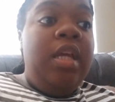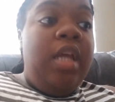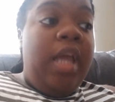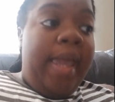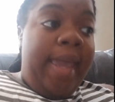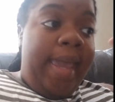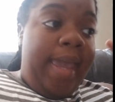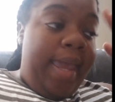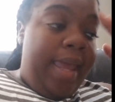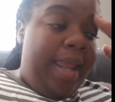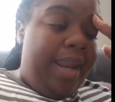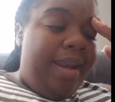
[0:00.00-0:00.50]

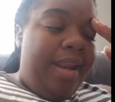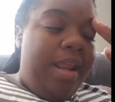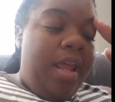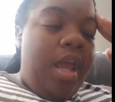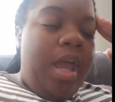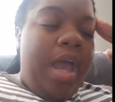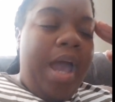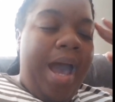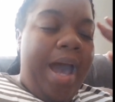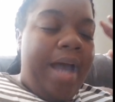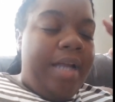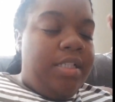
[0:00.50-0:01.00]
And
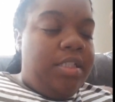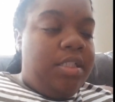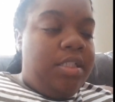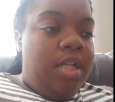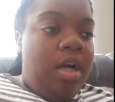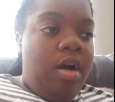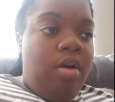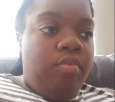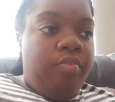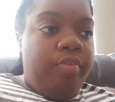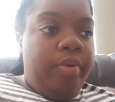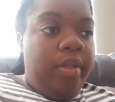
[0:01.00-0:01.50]
I
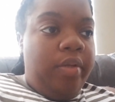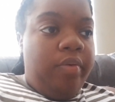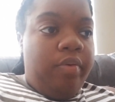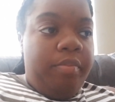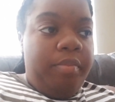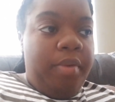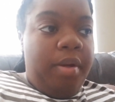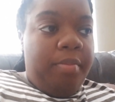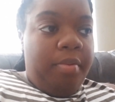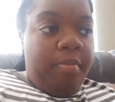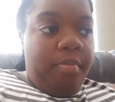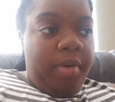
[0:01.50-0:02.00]
don't really
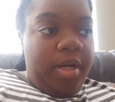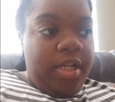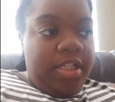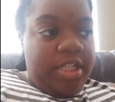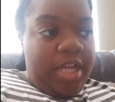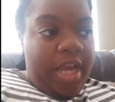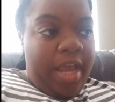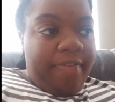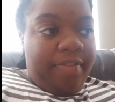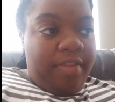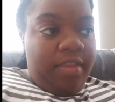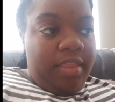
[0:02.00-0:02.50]
remember much
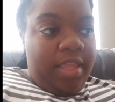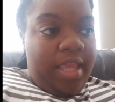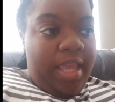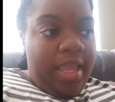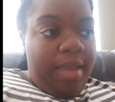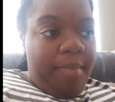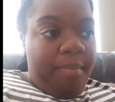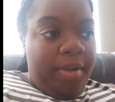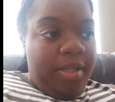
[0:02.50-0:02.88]
after that.